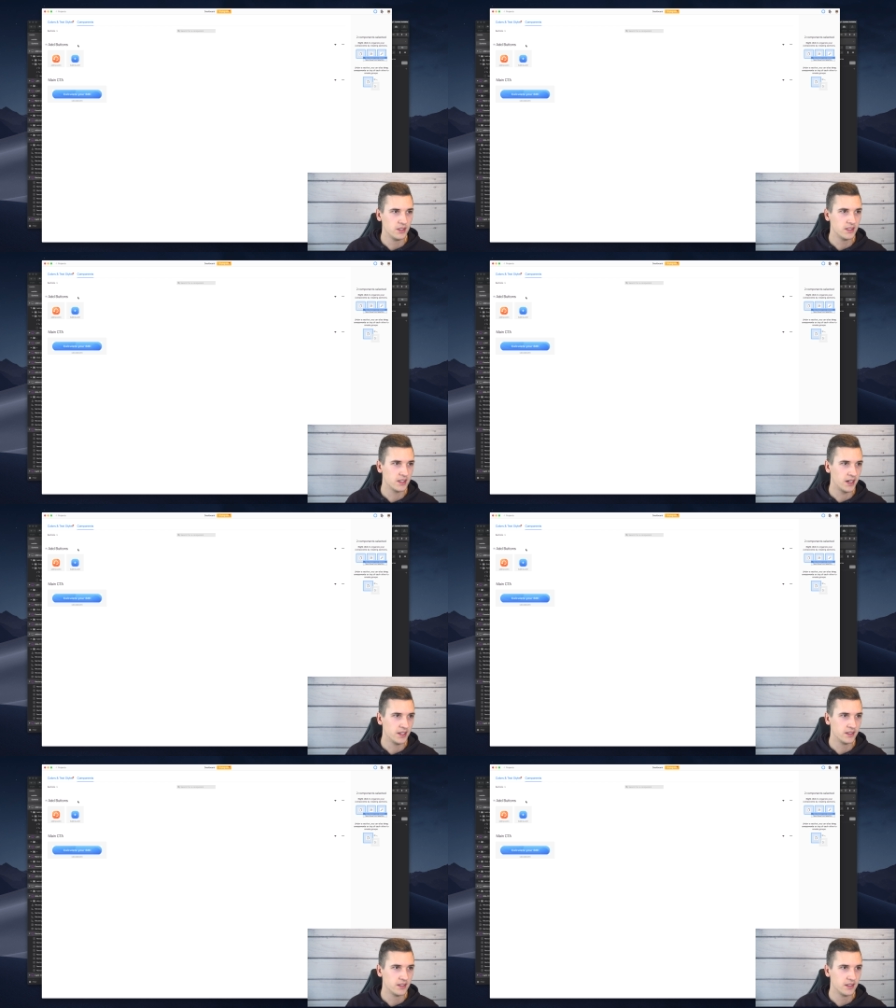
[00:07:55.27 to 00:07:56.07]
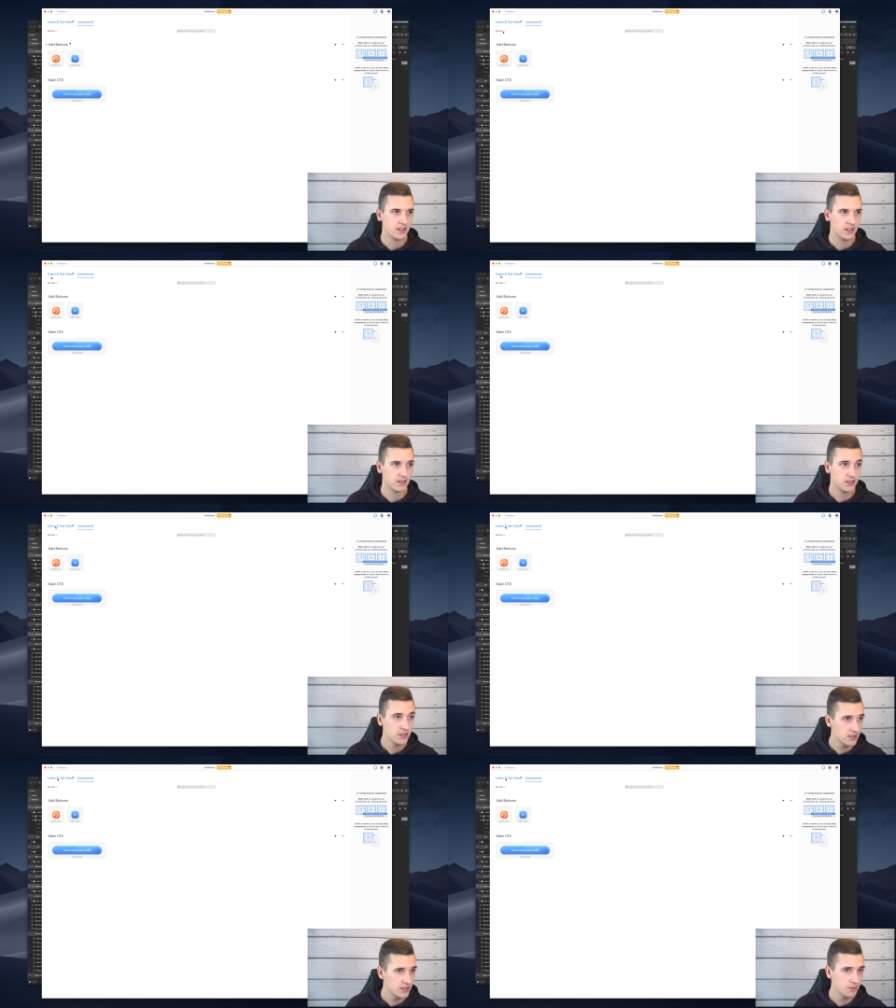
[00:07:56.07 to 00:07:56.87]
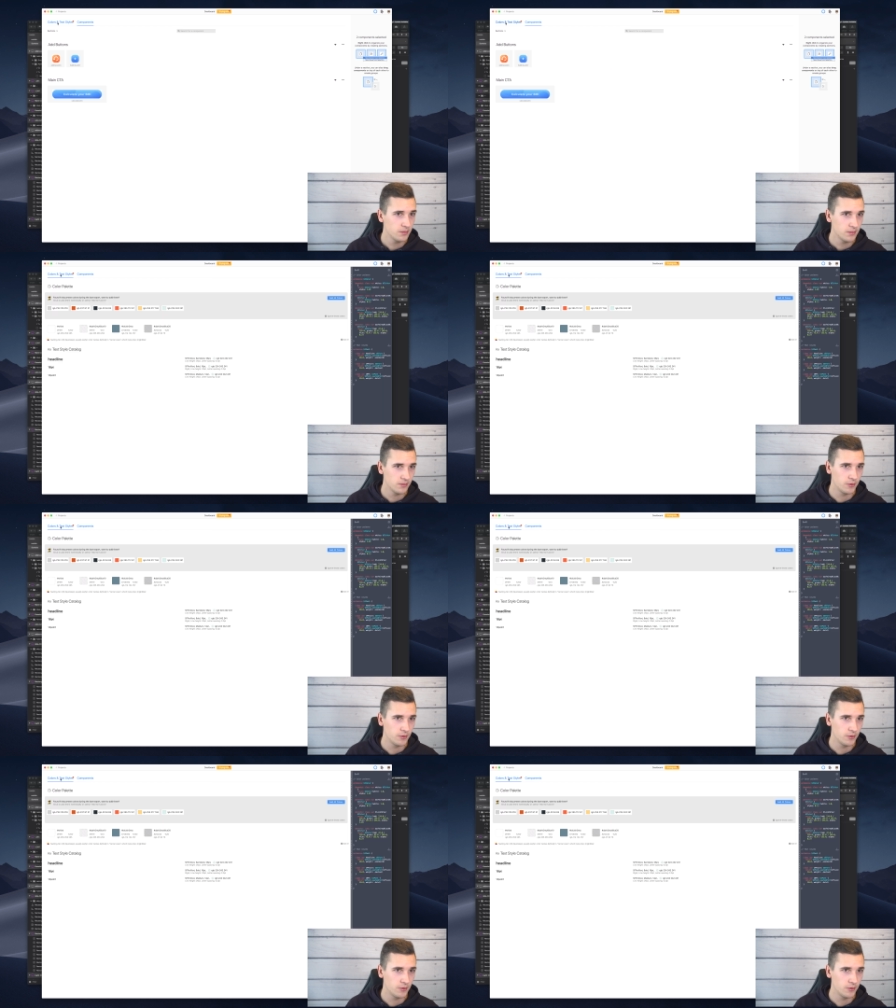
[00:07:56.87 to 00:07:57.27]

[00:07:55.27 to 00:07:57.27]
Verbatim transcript: design system,